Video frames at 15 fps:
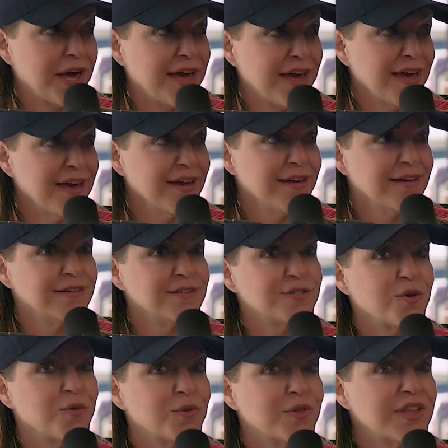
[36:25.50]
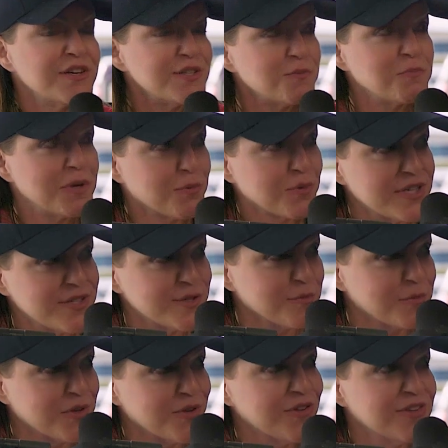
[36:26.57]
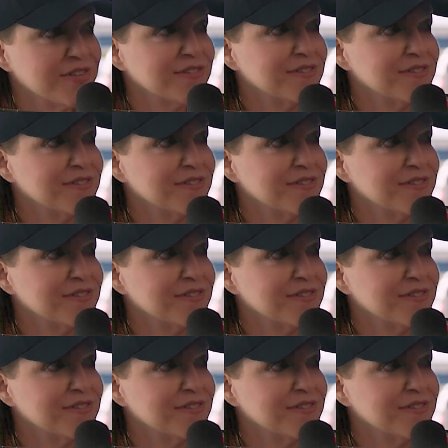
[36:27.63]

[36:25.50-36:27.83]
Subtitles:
Okay. So let's be reasonable.